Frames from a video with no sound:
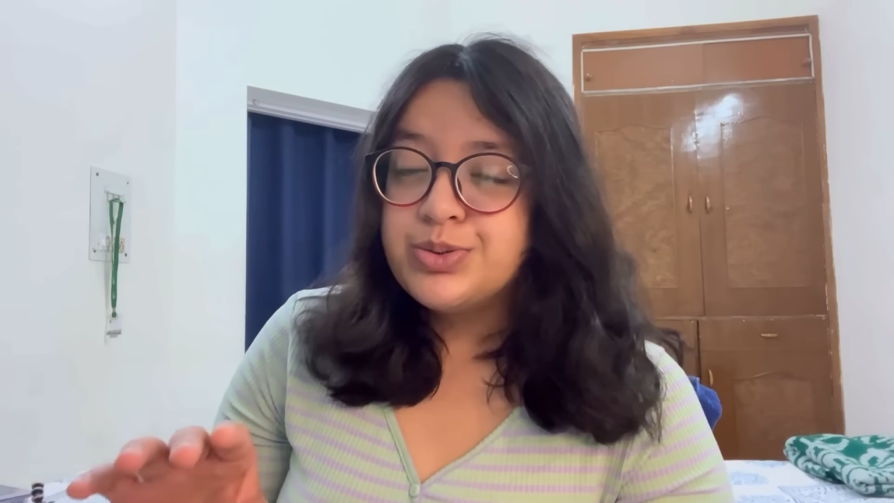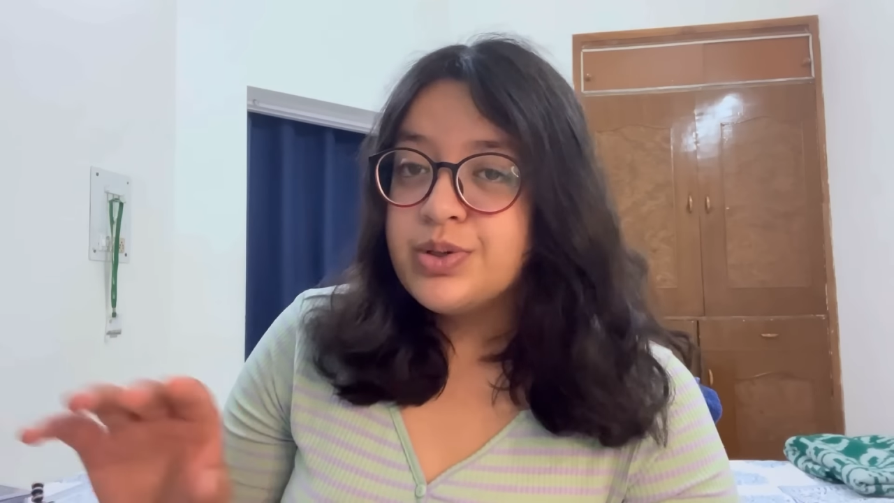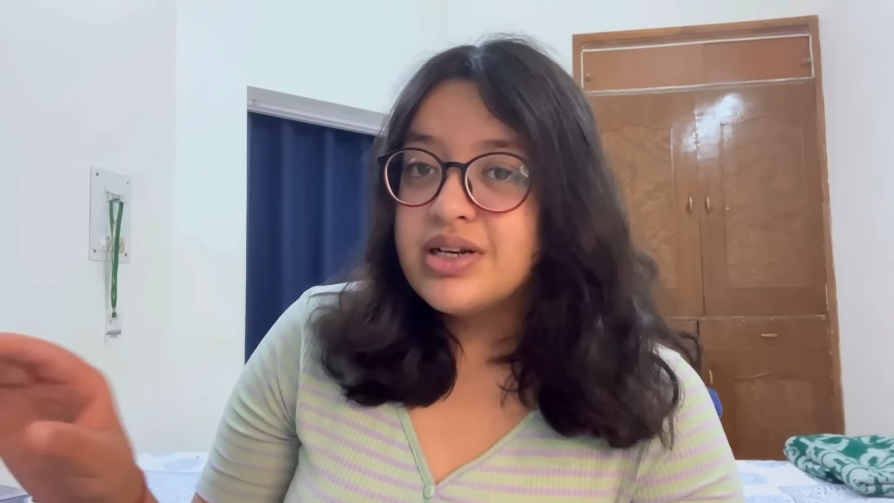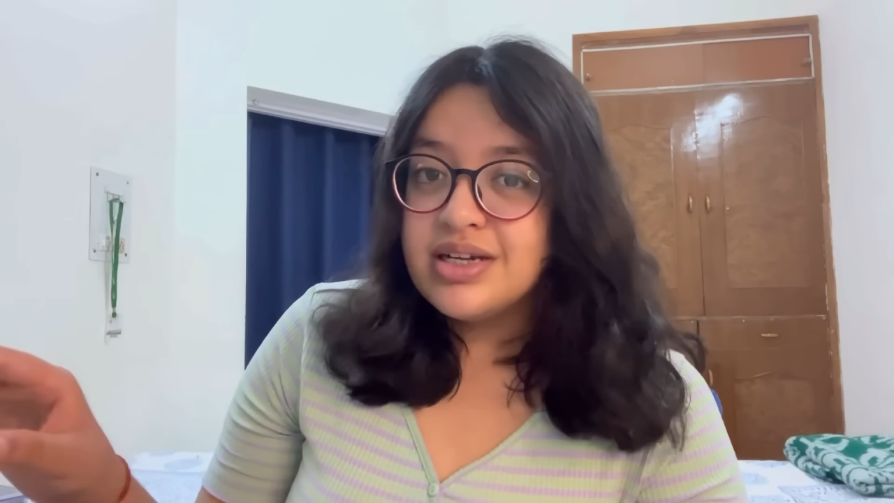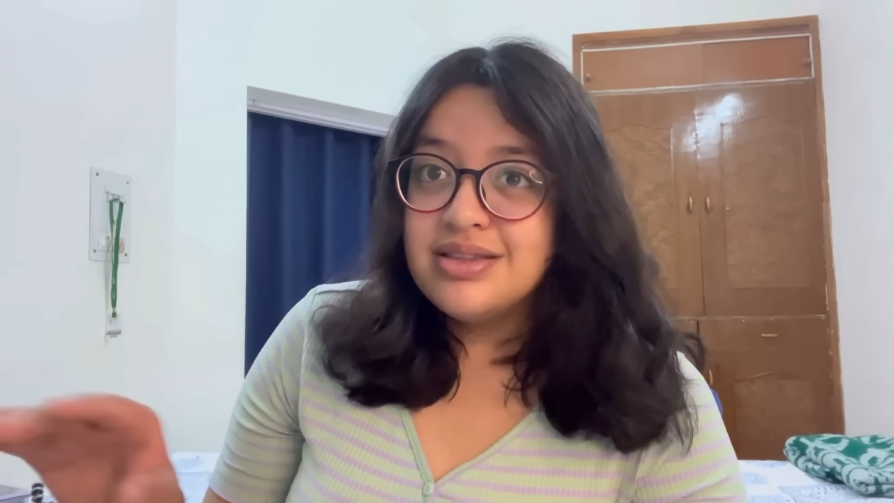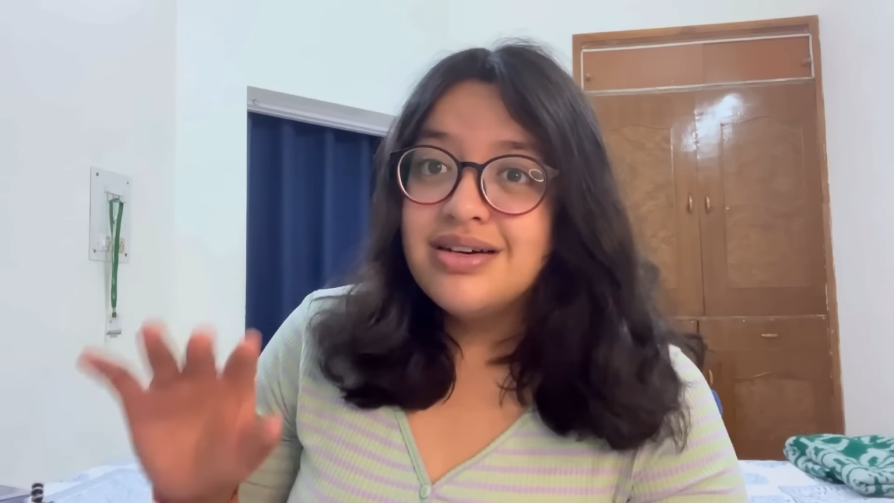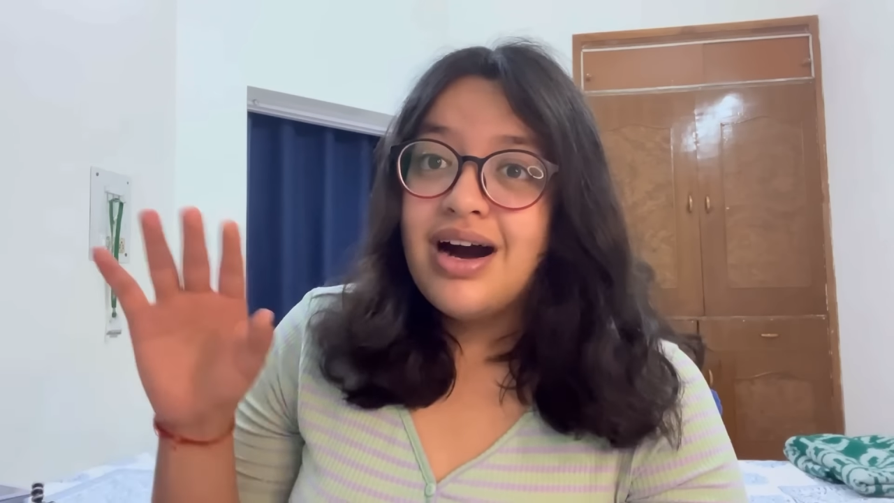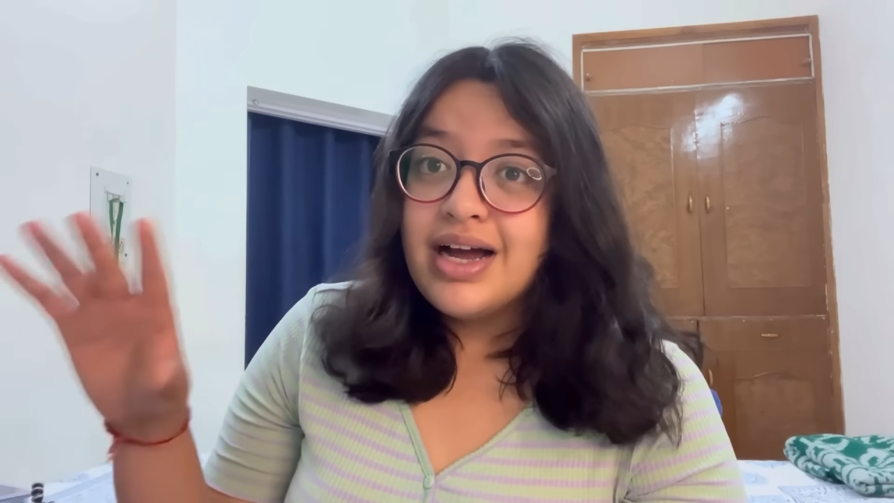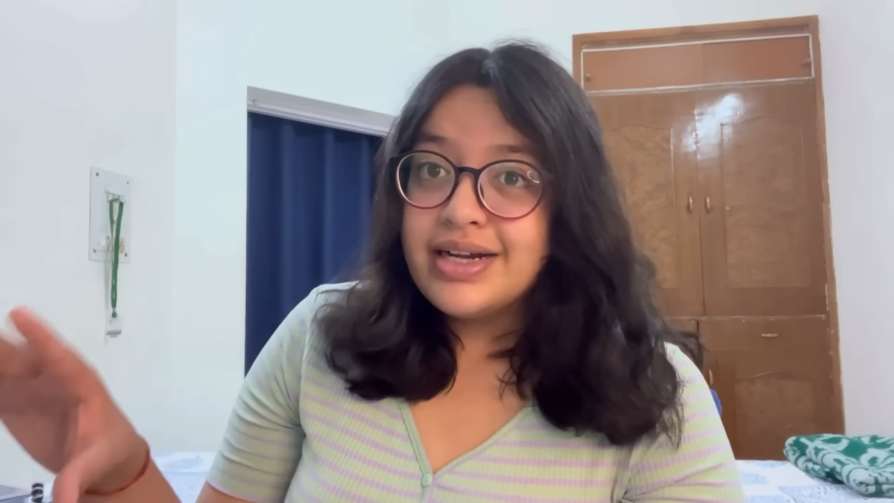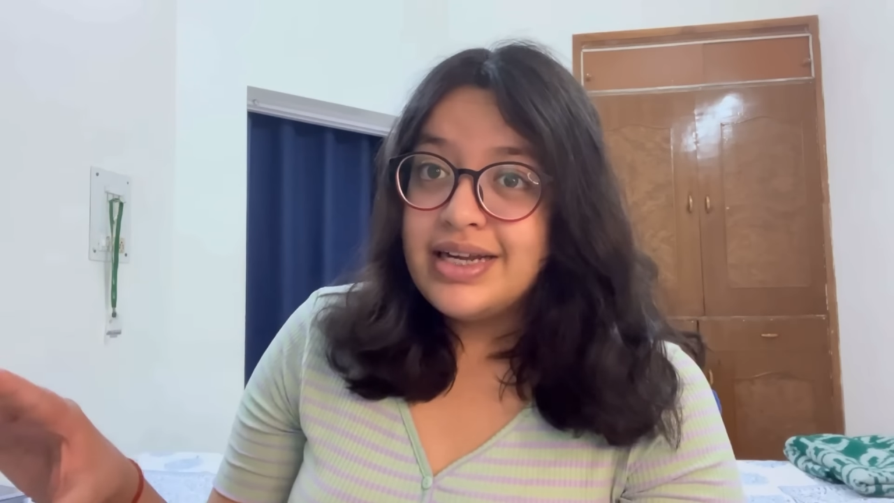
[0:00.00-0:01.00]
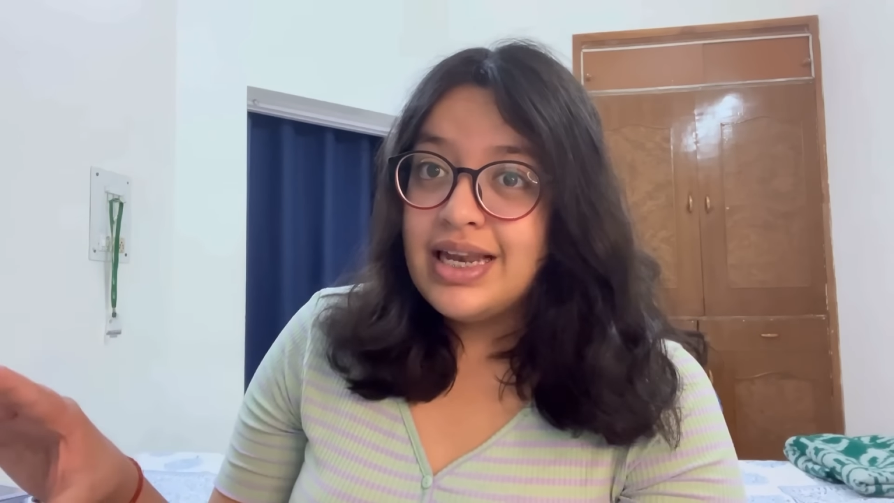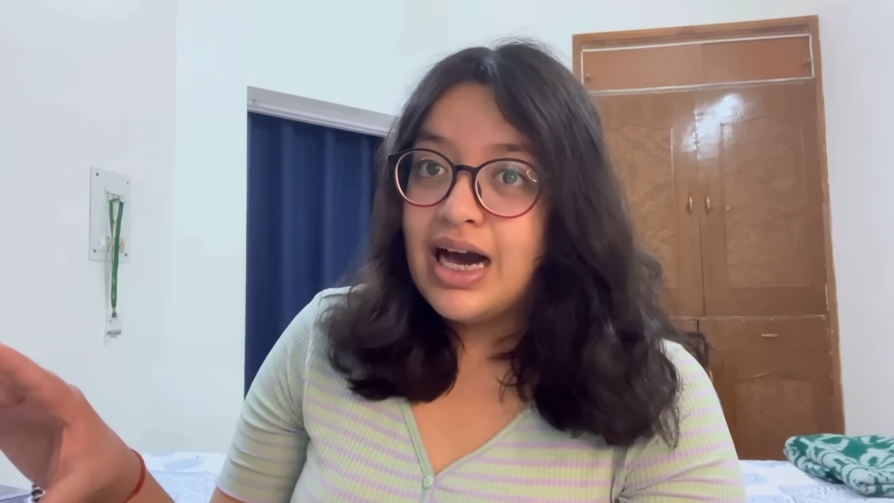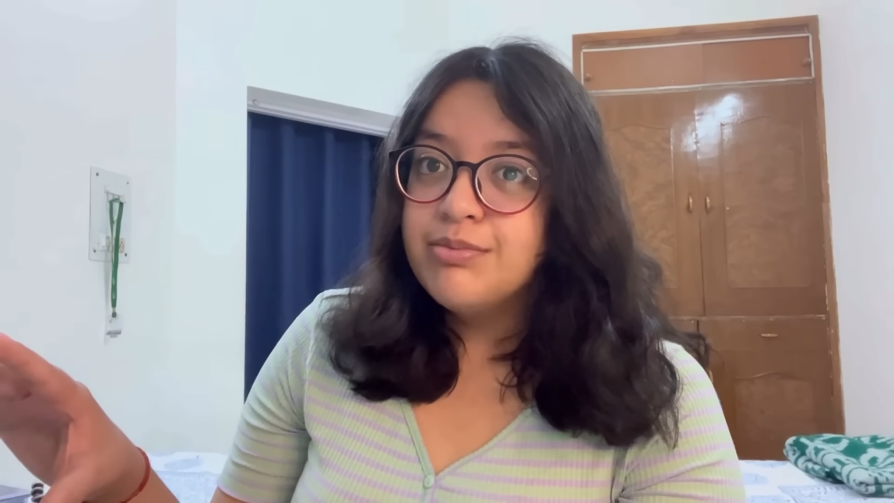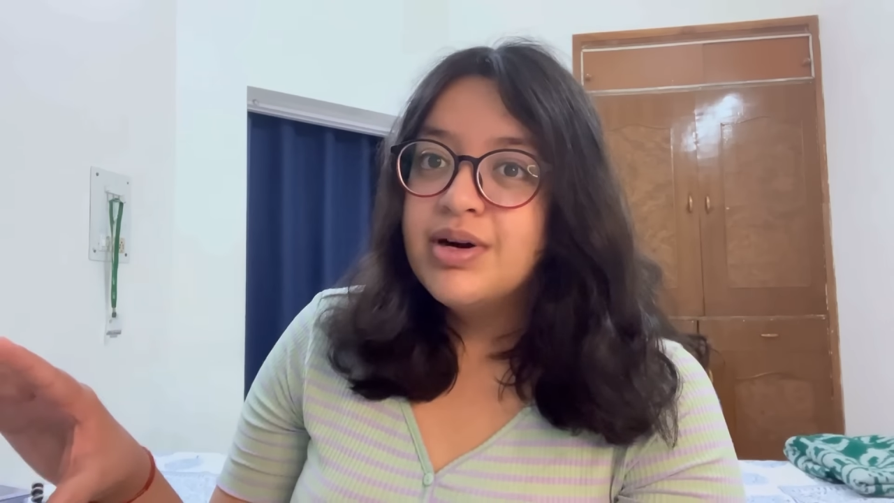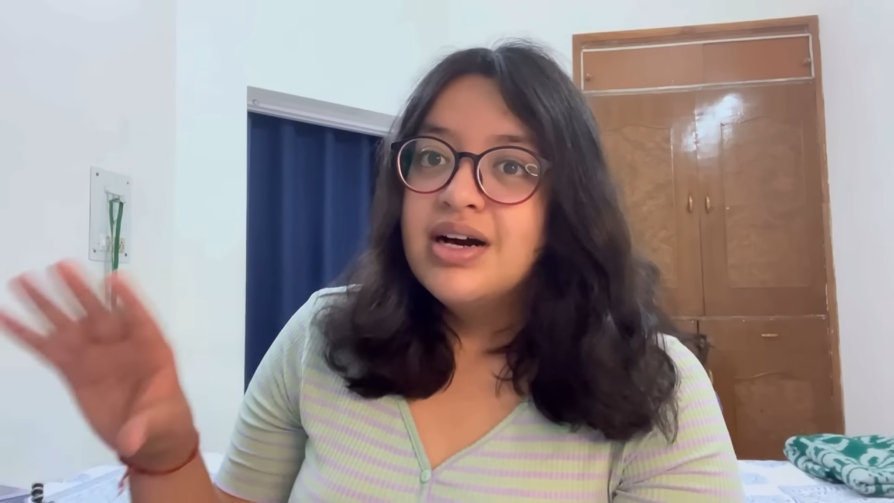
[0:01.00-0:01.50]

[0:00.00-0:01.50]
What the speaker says: were in the IT lab